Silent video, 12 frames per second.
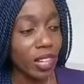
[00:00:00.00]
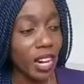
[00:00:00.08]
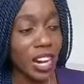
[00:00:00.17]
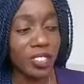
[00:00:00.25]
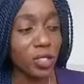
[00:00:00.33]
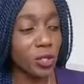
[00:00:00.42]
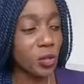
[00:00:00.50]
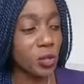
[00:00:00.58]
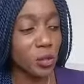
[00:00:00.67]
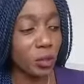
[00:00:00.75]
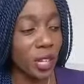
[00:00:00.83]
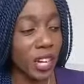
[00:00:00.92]
I choose
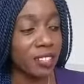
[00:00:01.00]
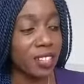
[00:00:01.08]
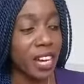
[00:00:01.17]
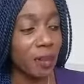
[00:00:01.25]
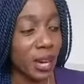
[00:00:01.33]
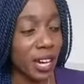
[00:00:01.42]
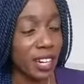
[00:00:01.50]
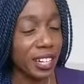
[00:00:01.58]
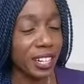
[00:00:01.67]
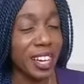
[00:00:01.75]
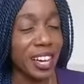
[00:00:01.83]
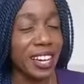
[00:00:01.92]
to let down my
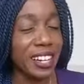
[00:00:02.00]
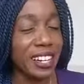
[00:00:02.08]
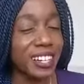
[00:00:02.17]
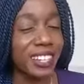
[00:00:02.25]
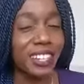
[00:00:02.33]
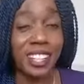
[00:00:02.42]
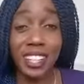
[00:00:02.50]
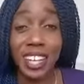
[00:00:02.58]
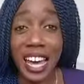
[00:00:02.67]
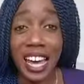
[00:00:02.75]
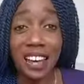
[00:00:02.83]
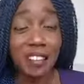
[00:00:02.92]
guard and
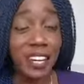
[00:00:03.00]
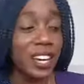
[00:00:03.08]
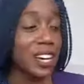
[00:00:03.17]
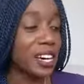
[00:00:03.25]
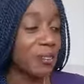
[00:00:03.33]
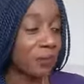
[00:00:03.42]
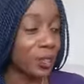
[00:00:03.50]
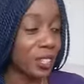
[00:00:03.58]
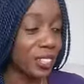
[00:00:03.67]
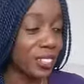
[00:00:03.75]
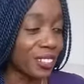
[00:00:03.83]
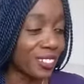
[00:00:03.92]
allow love
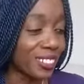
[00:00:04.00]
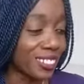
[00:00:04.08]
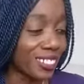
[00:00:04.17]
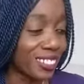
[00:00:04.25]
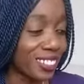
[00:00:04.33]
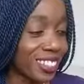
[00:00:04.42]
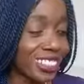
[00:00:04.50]
in.